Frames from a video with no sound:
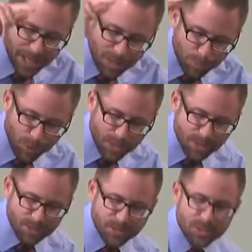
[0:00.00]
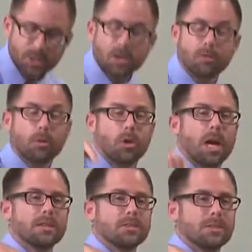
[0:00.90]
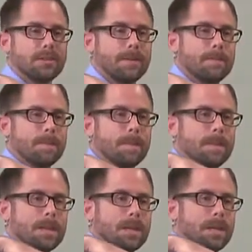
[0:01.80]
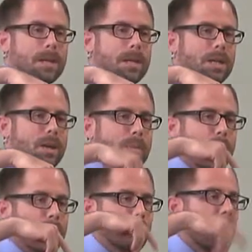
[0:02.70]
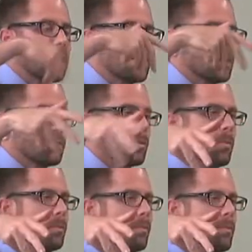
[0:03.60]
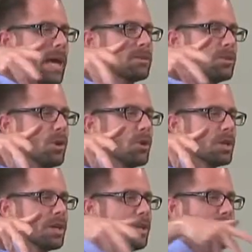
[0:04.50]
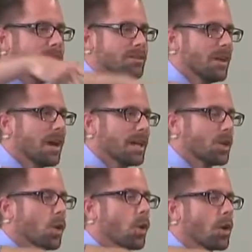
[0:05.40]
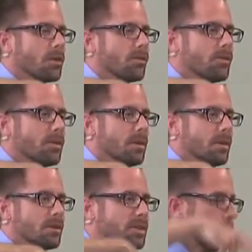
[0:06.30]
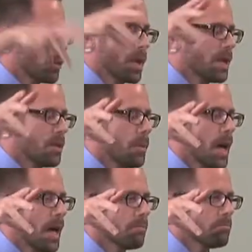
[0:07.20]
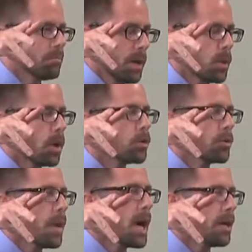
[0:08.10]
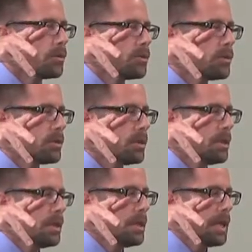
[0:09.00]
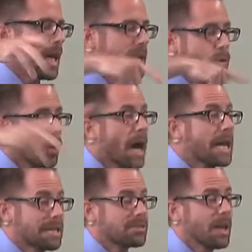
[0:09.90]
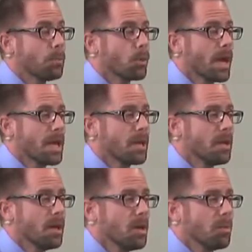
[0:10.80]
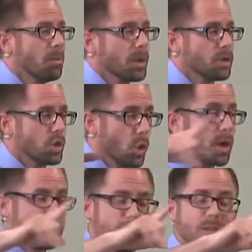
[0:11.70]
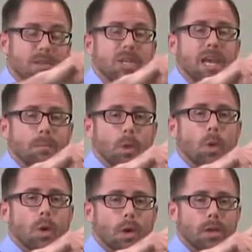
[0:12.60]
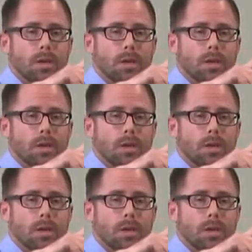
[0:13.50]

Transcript: in the presence of Christ. Now, Paul's writing this from Macedonia. He's not in Corinth, separated by a couple hundred miles. And he's writing separated but joined to the same Lord.